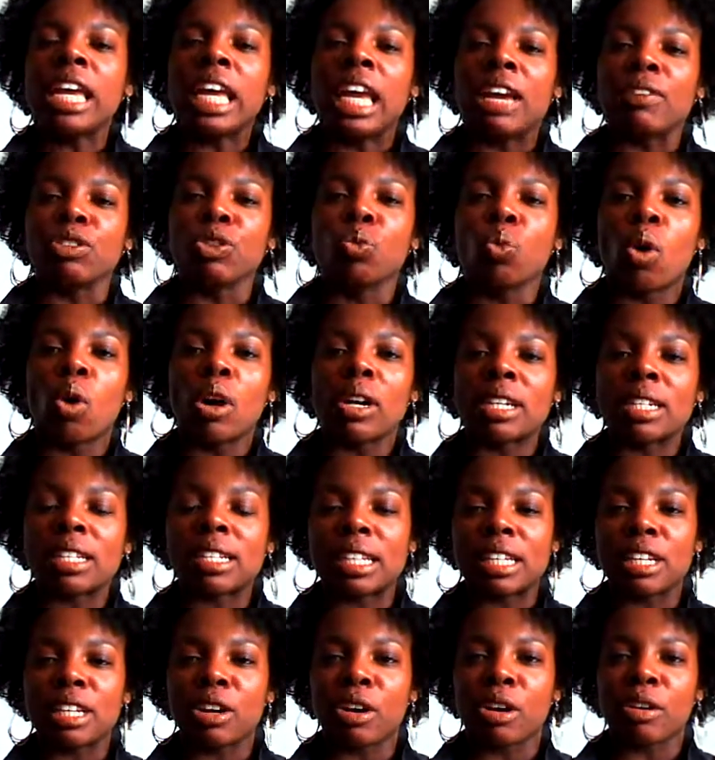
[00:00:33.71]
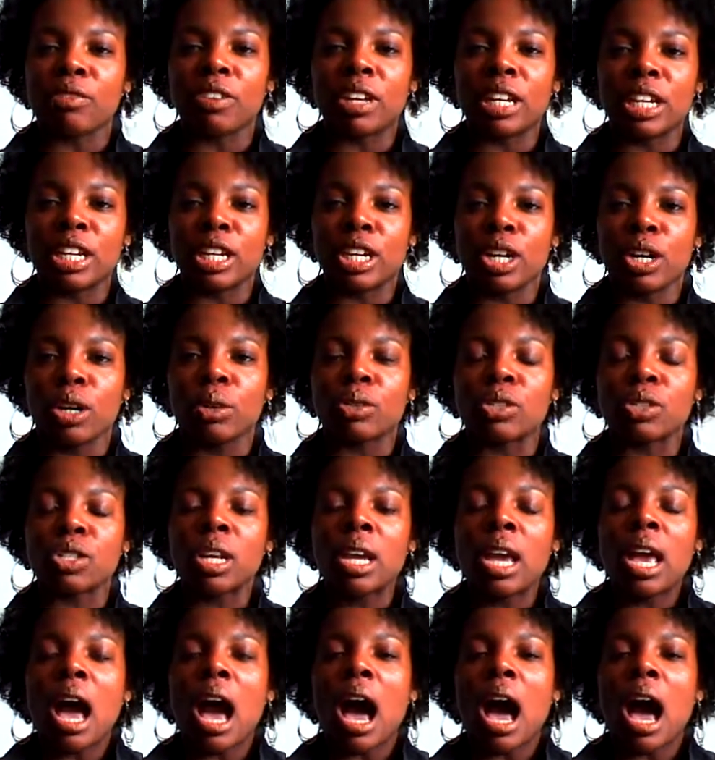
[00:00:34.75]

if you want to see her videos.